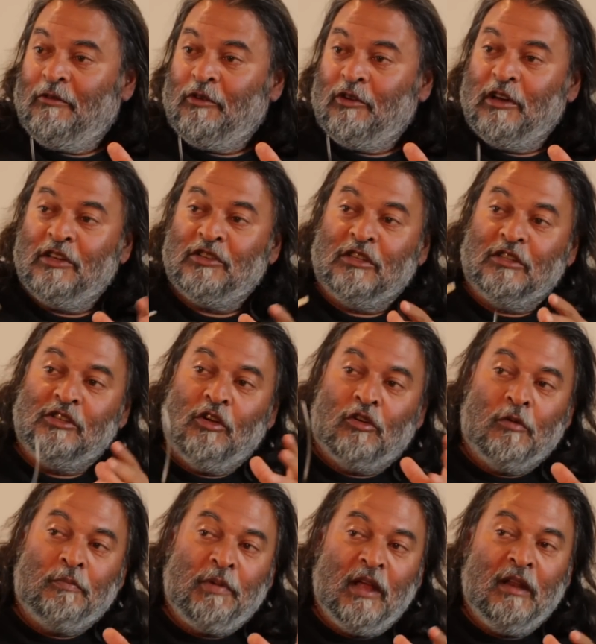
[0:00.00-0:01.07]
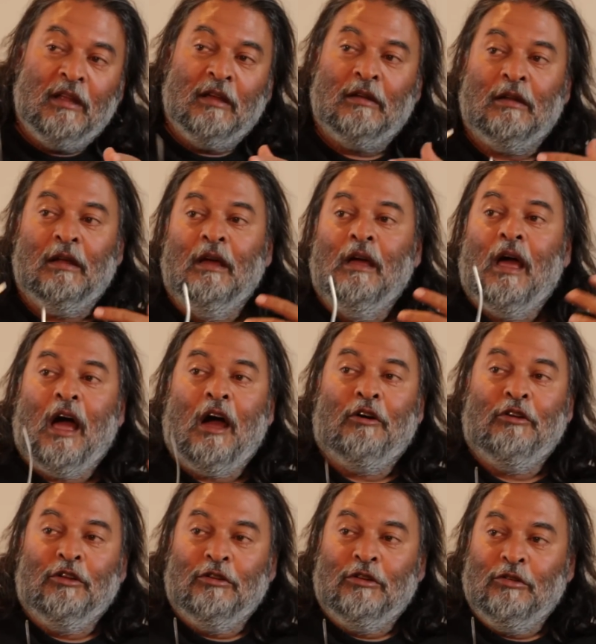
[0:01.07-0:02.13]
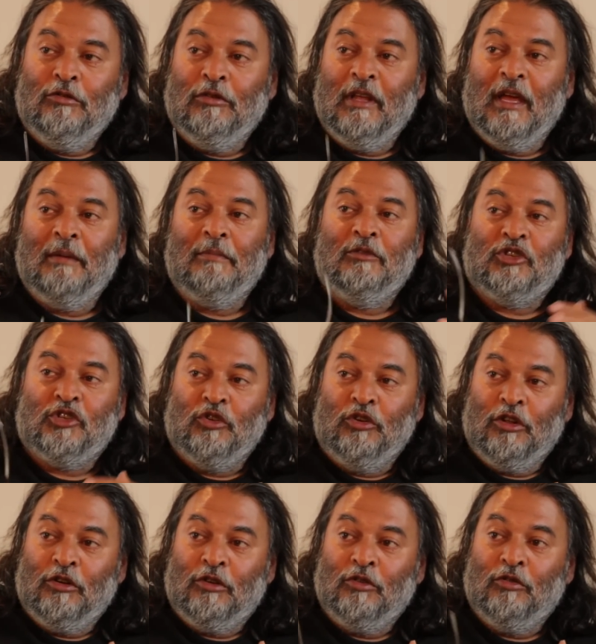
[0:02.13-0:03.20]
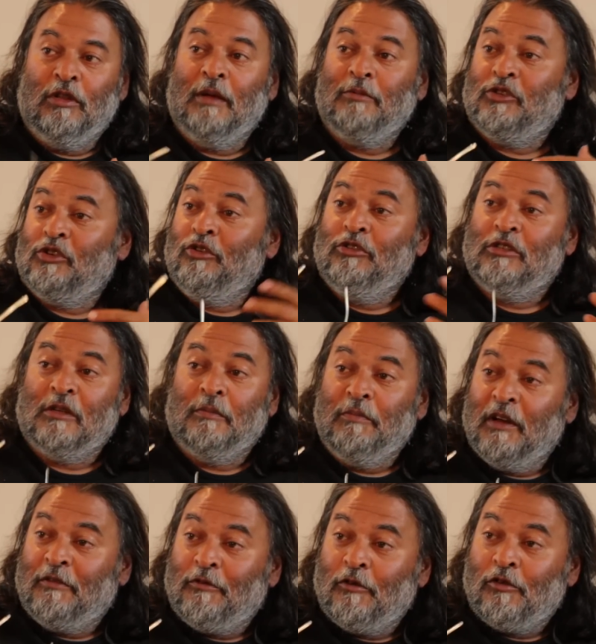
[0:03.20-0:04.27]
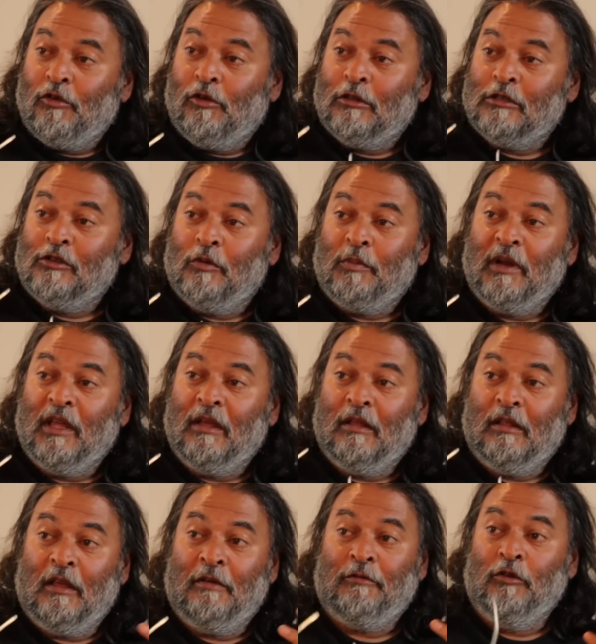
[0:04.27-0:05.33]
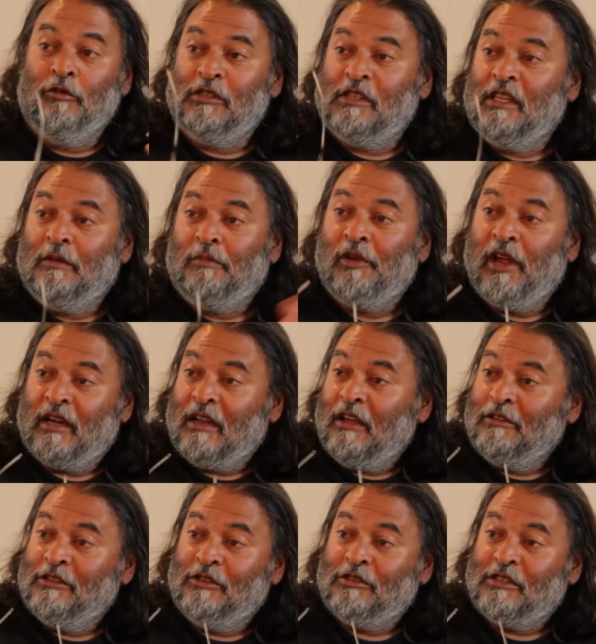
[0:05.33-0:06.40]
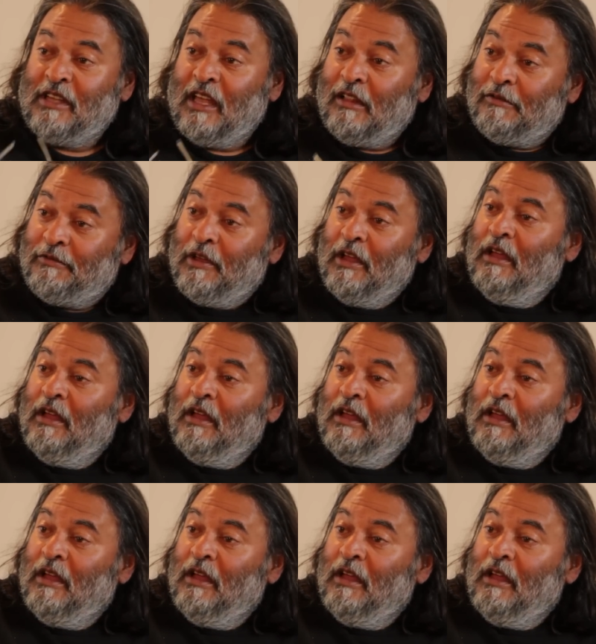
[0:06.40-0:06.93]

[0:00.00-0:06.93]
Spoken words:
of auditions. Your opinion, how do you do them? Should you do them? Should you submit for roles? If you see the breakdowns yourself,